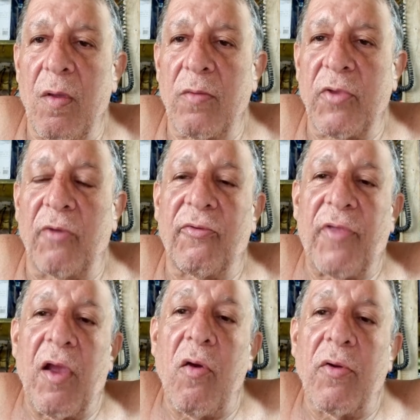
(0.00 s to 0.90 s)
does
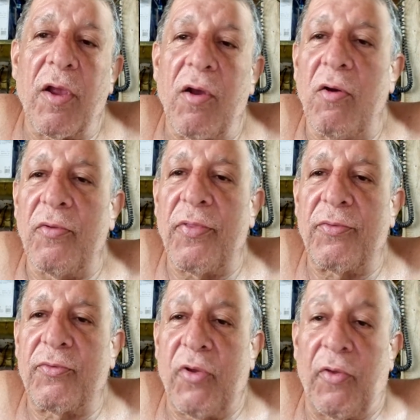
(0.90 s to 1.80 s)
the owner go
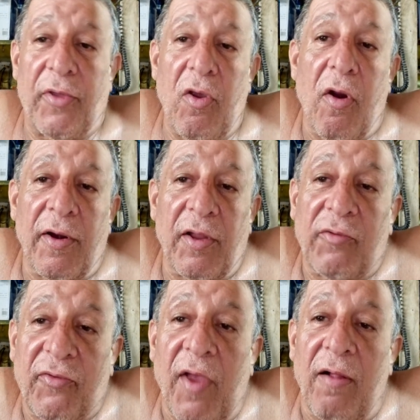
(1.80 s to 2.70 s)
to the yard
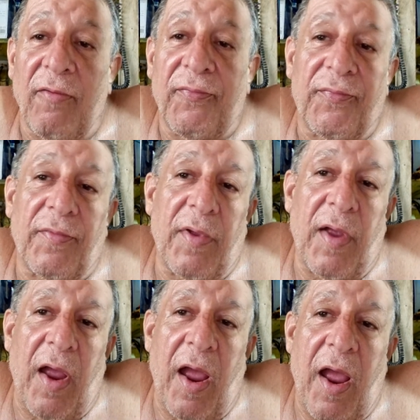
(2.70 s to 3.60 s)
itself,
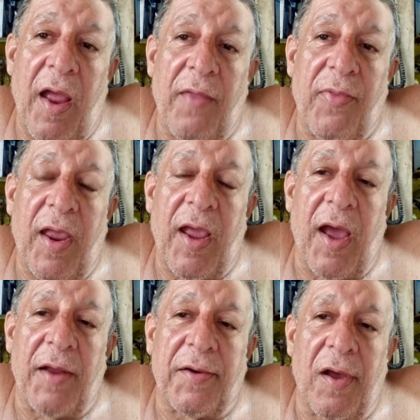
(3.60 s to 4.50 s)
and they had